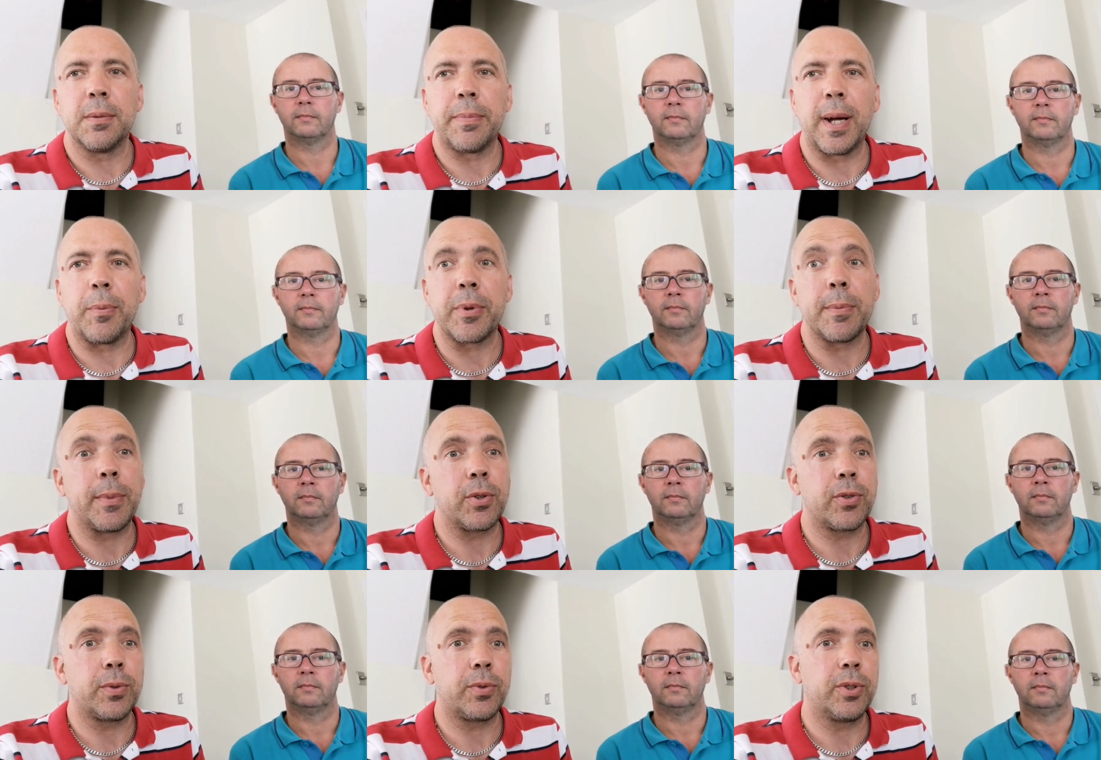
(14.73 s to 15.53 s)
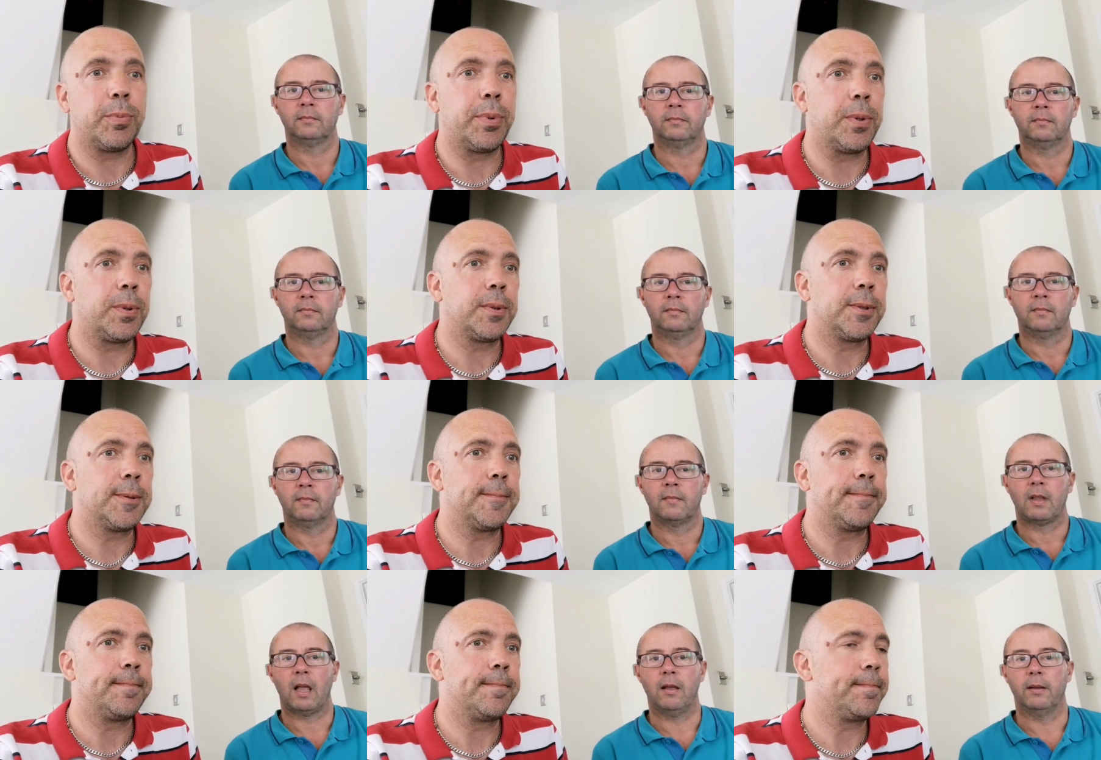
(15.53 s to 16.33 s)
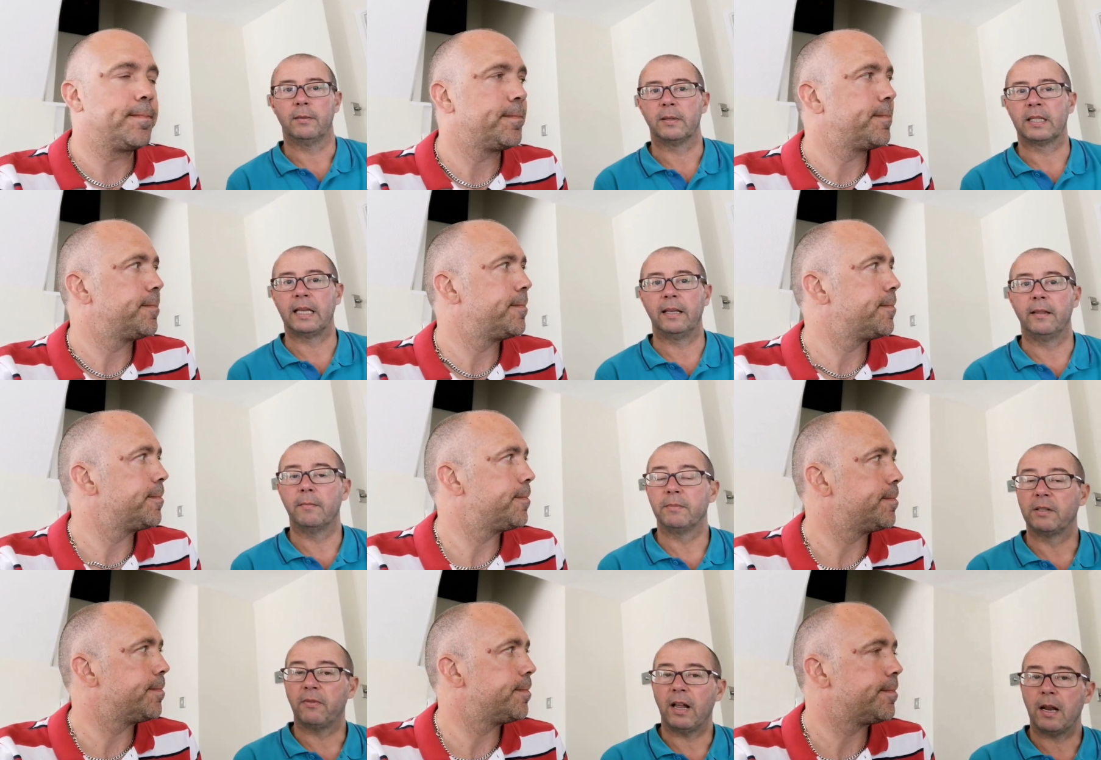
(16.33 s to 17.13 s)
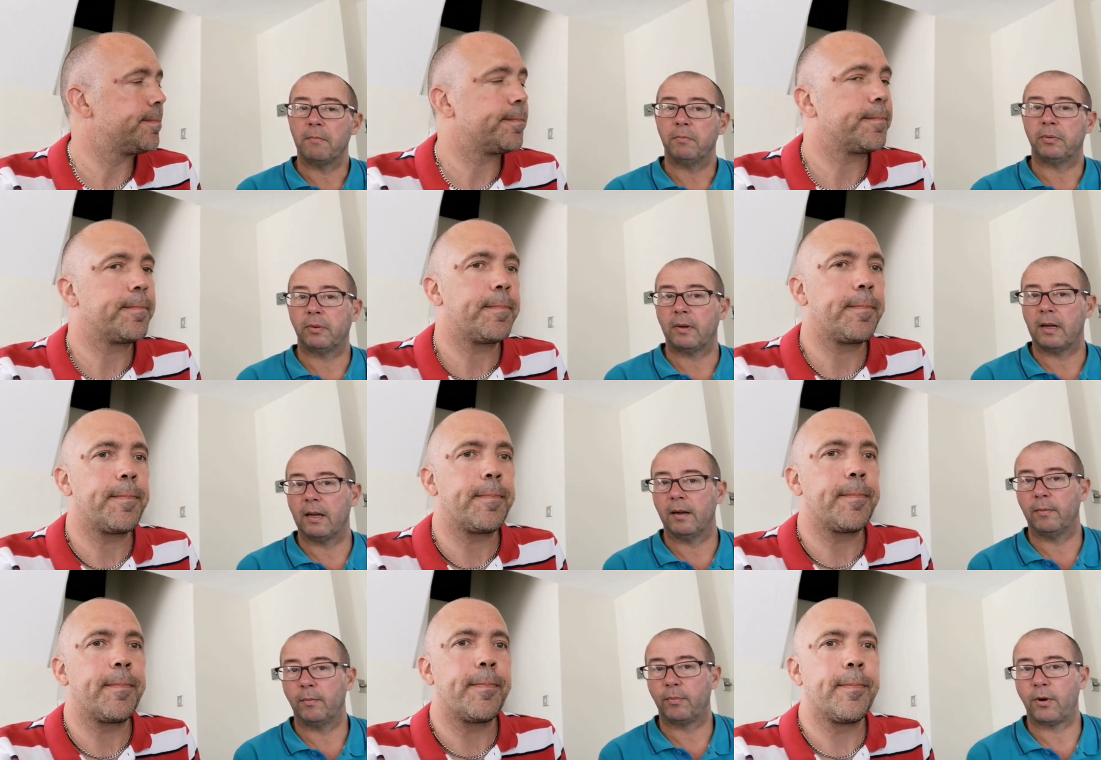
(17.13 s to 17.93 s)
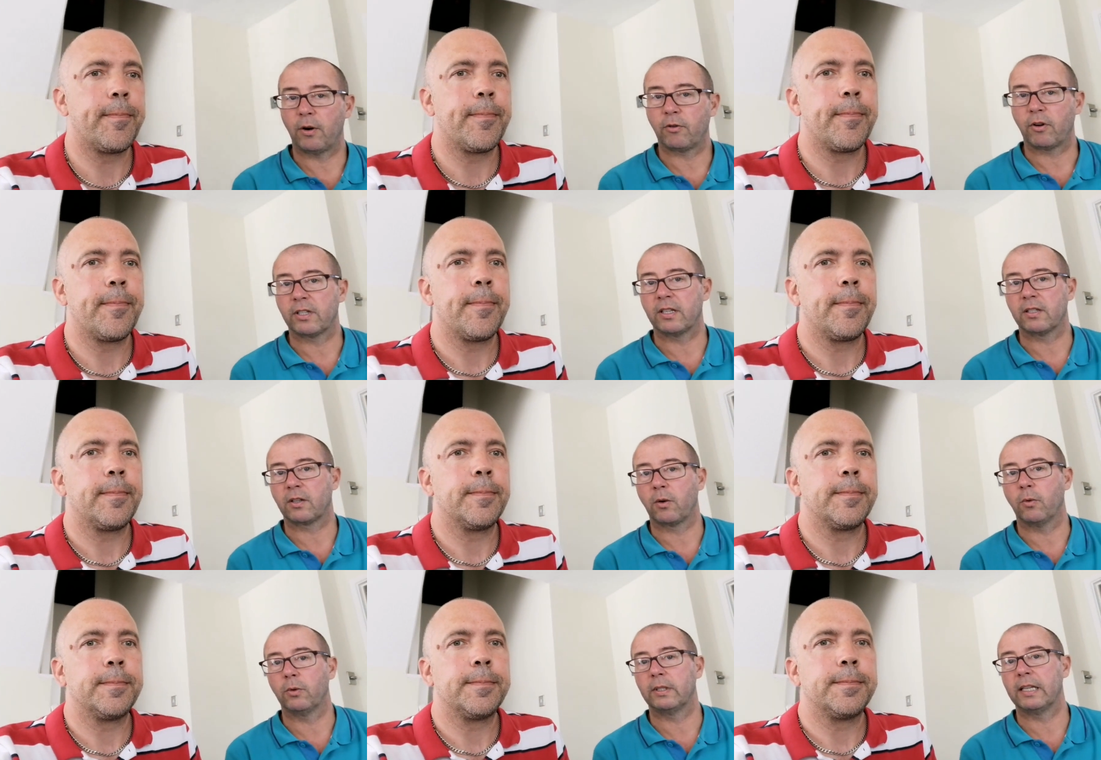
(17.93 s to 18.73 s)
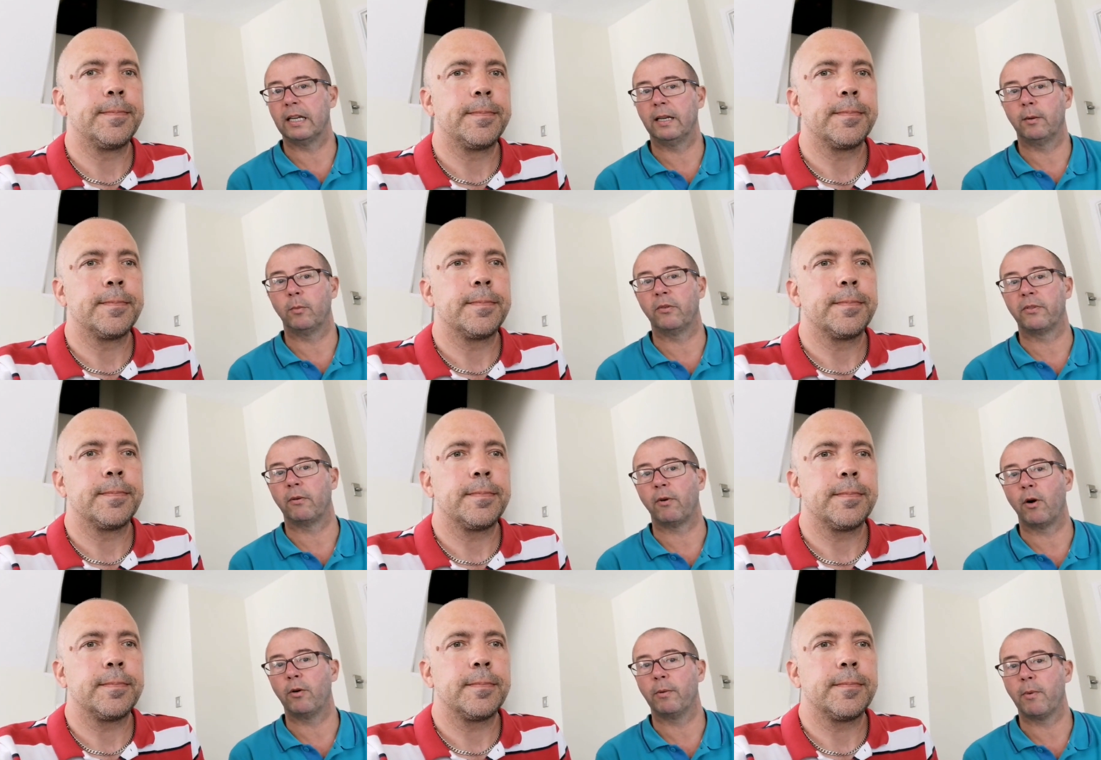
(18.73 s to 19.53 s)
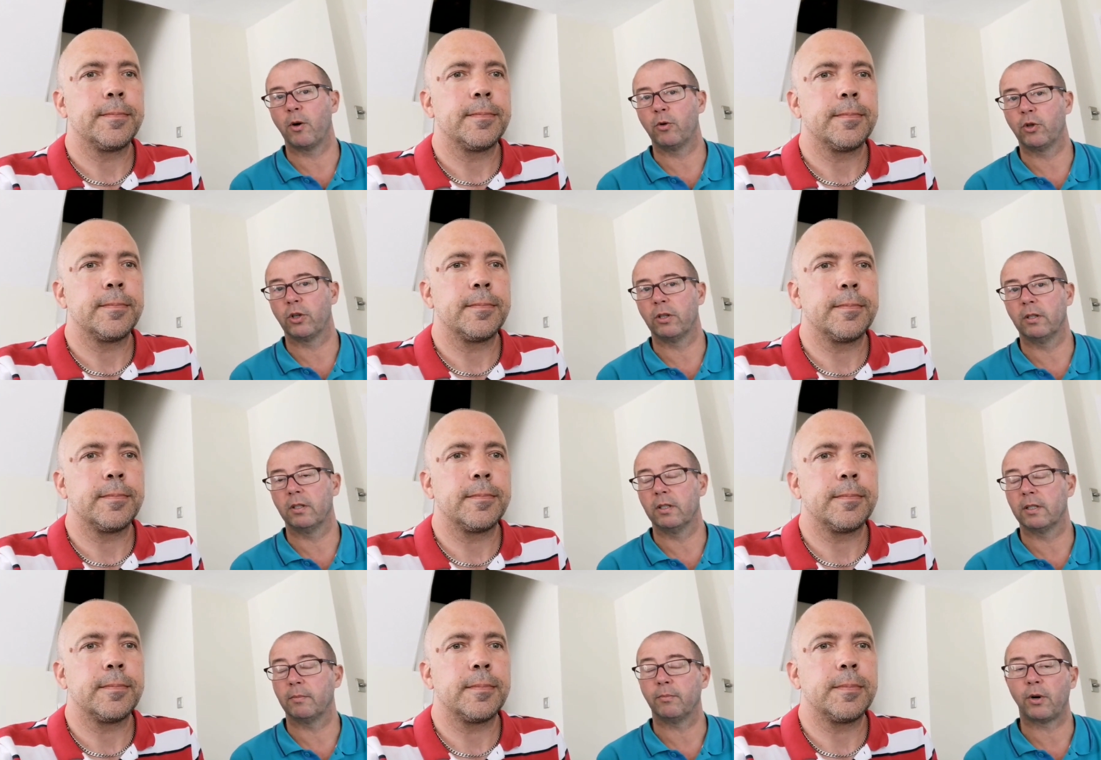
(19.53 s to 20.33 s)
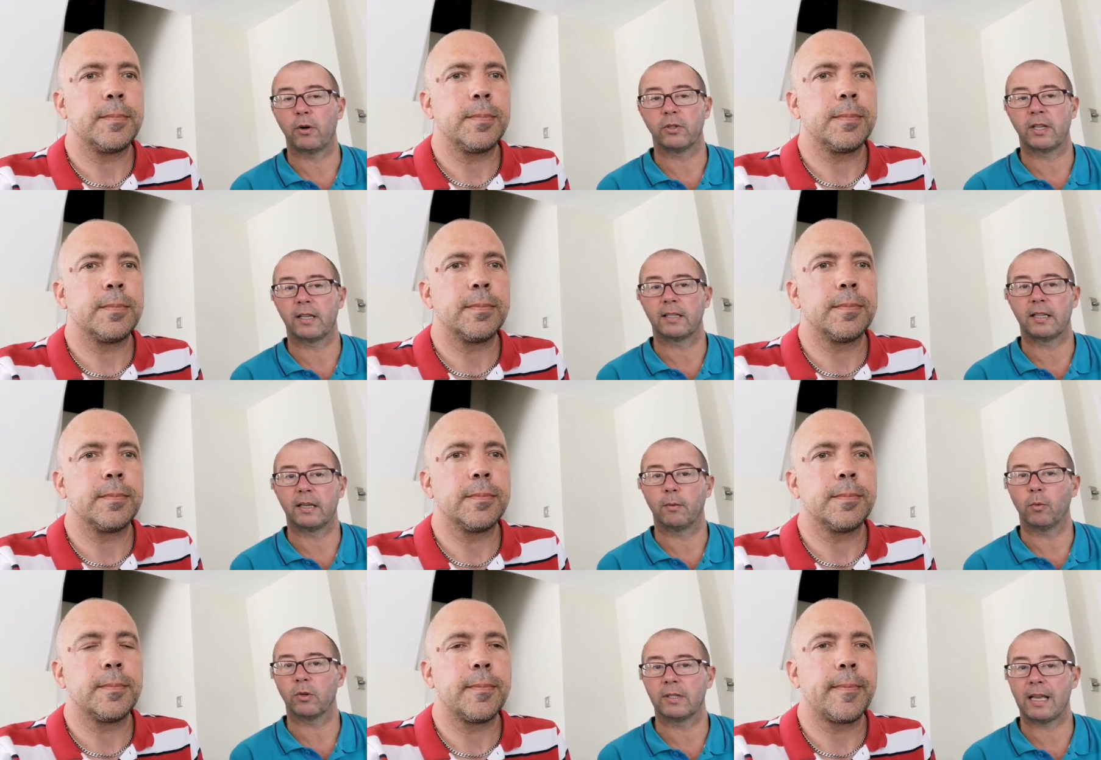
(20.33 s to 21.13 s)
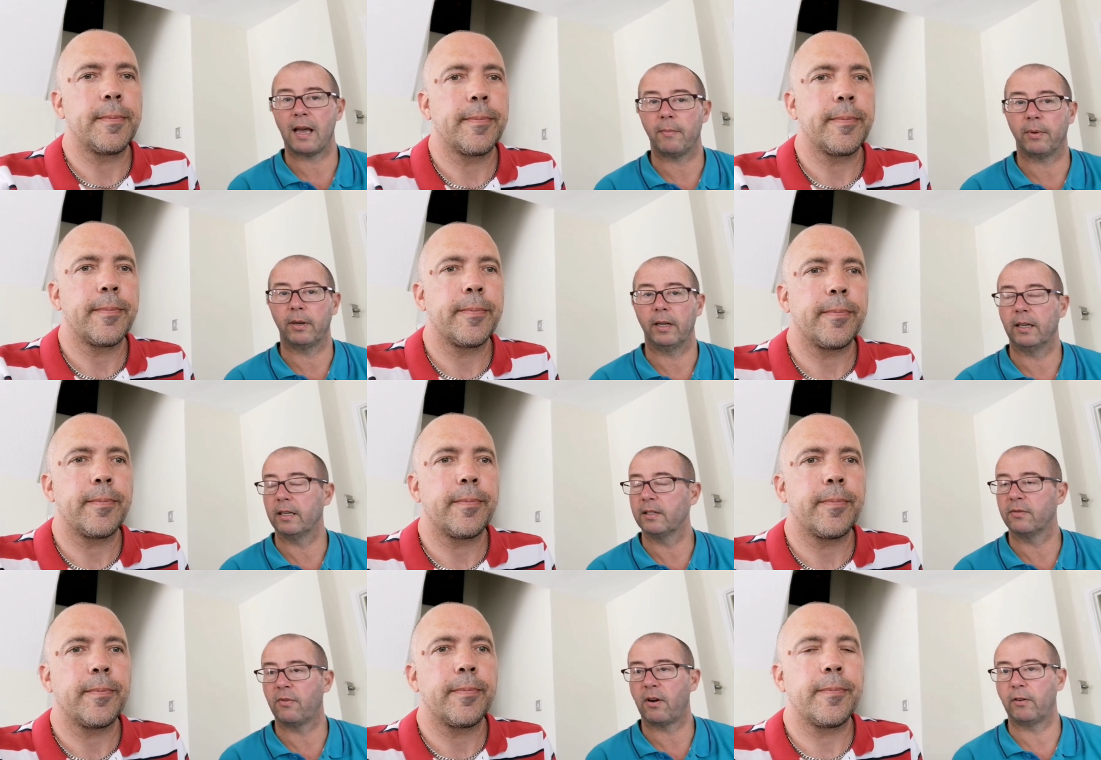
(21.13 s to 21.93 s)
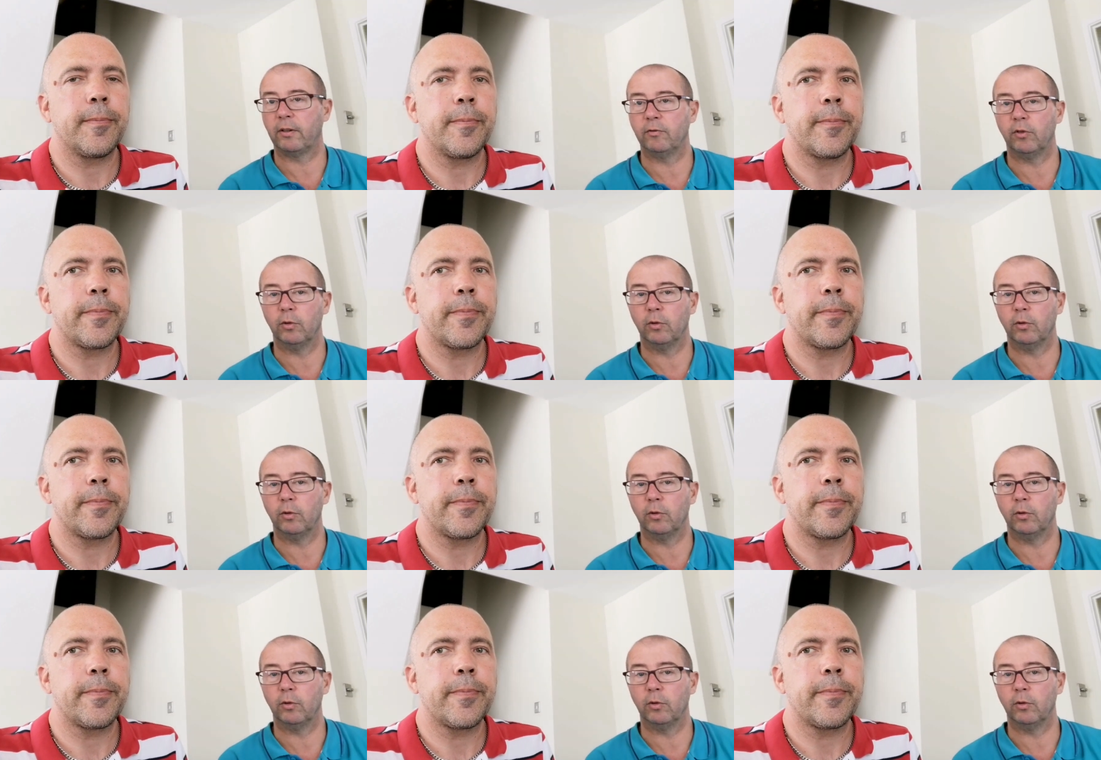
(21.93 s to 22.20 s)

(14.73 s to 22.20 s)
Speaker 1: combined with emotional support.
Speaker 2: Um, seeing them develop, um, progress at school, and dealing with their own emotions and processing what's happening is very